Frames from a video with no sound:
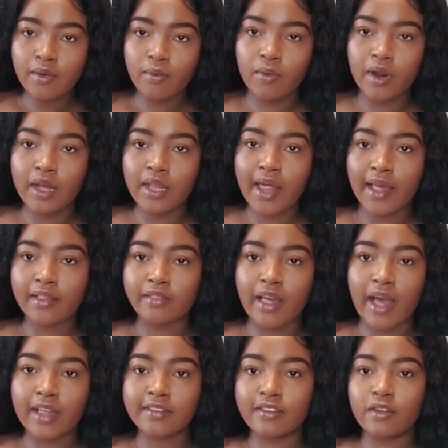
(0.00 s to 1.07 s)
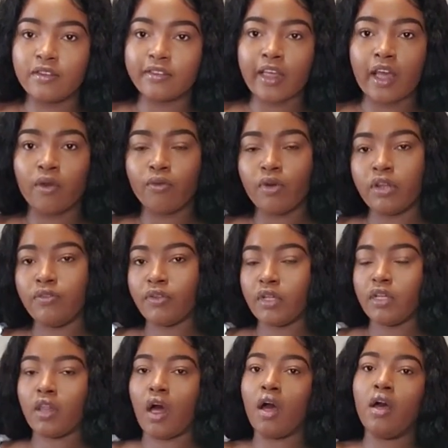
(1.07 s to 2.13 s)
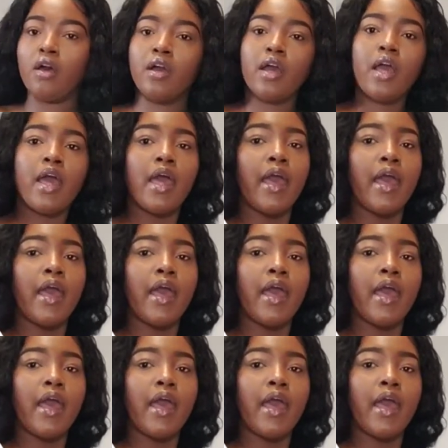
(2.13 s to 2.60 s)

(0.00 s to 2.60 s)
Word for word: wear it like that. So it's like really, really long.